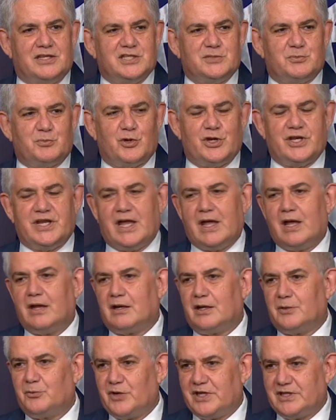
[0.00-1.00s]
this
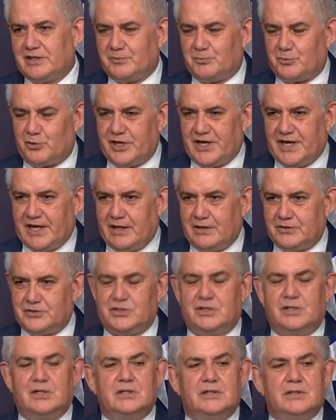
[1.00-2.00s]
printout." I read the
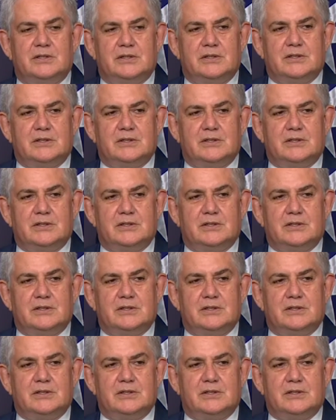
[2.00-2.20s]
printout.